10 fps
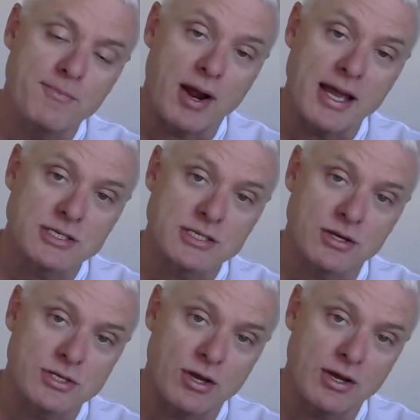brakes on the
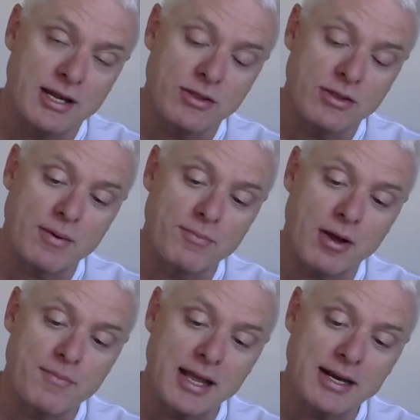side here that are run by
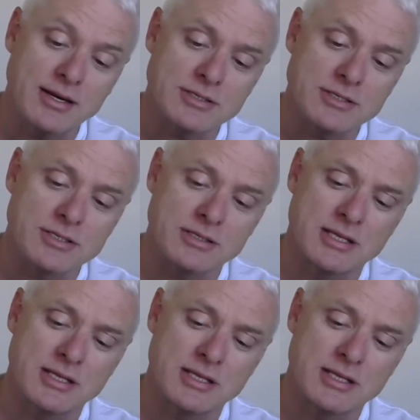magnets.